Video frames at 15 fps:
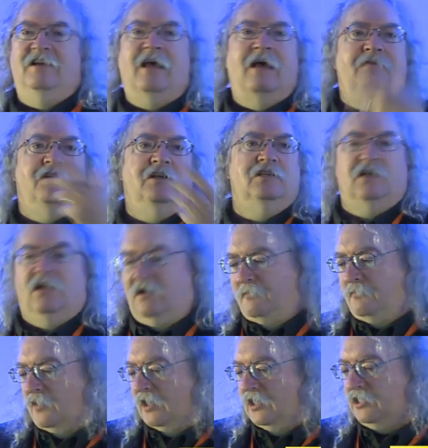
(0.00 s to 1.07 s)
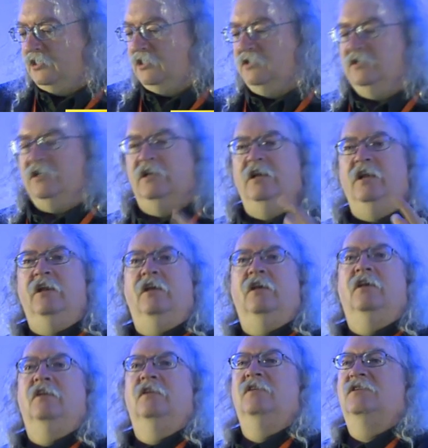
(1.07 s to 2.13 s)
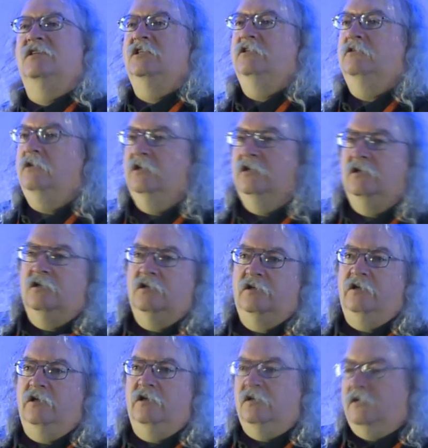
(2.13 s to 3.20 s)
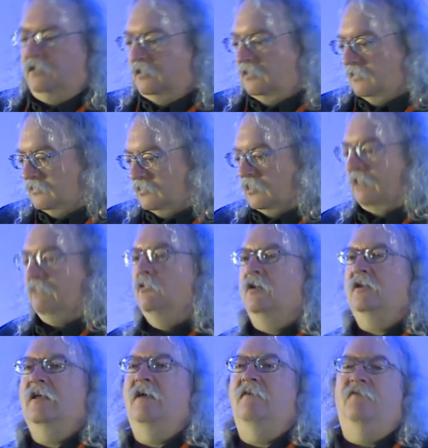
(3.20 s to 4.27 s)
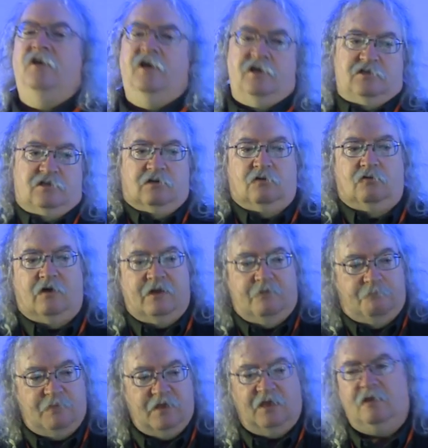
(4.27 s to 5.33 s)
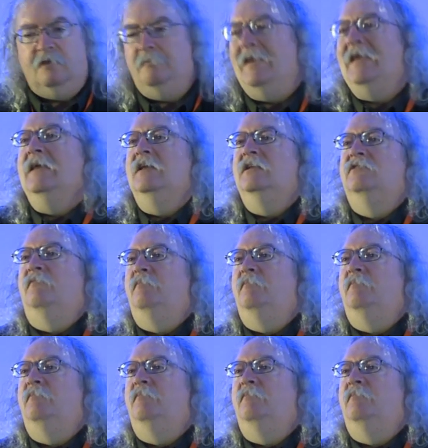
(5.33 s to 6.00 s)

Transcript: having celebrations and eating in the sidewalk cafes and great big pans